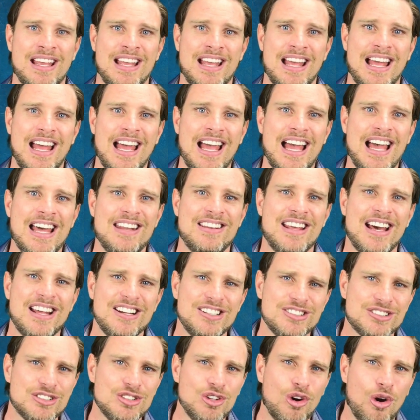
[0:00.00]
And that
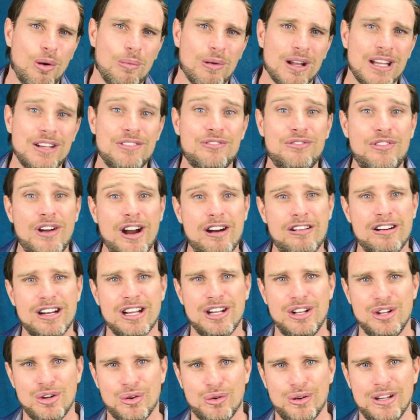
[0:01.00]
is normally very
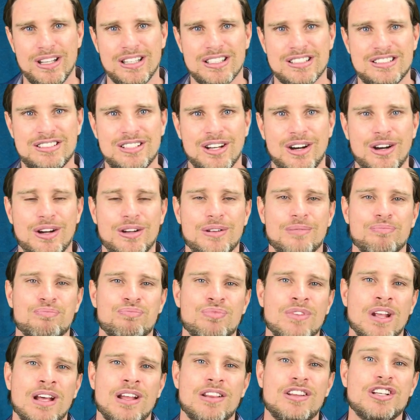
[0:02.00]
annoying. So
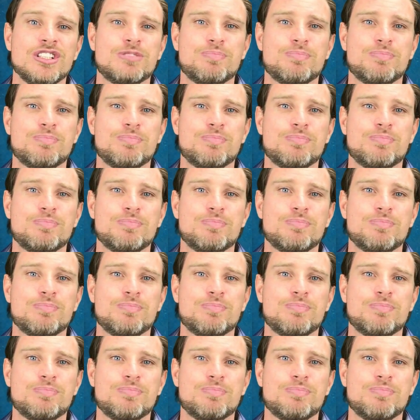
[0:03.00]
this